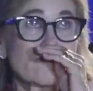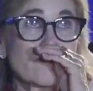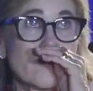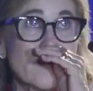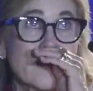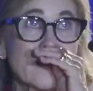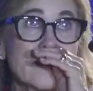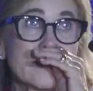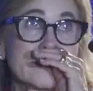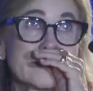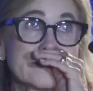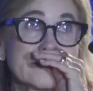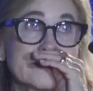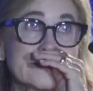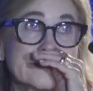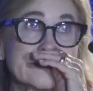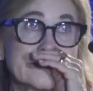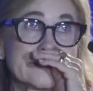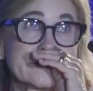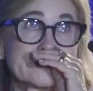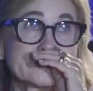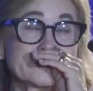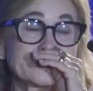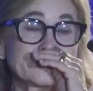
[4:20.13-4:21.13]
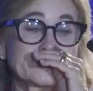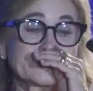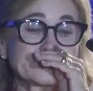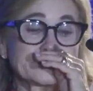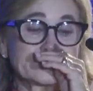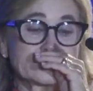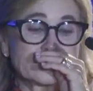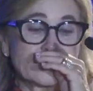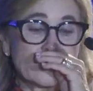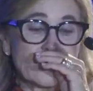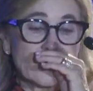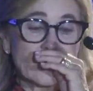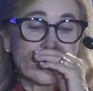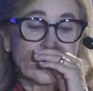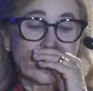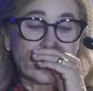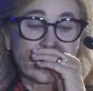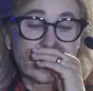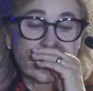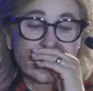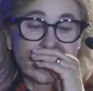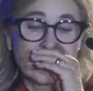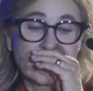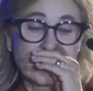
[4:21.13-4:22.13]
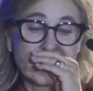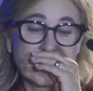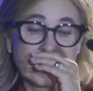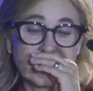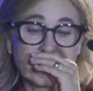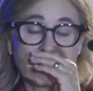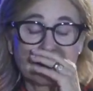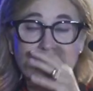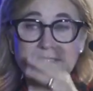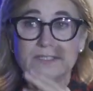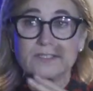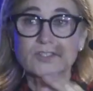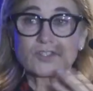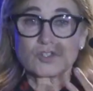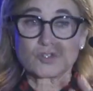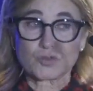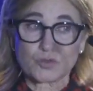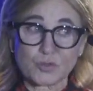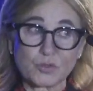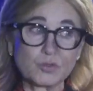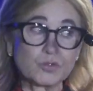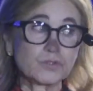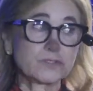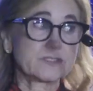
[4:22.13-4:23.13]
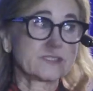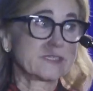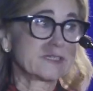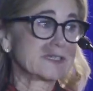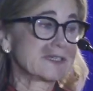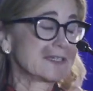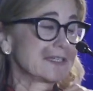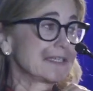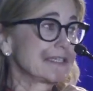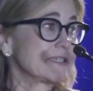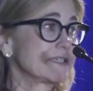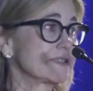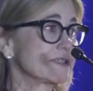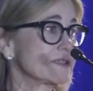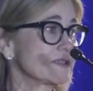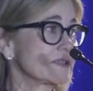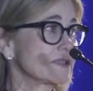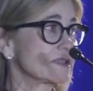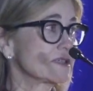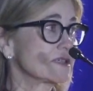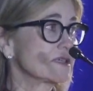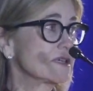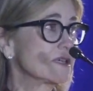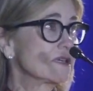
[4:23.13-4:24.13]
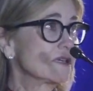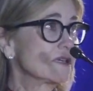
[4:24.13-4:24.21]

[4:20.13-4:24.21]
And he truly is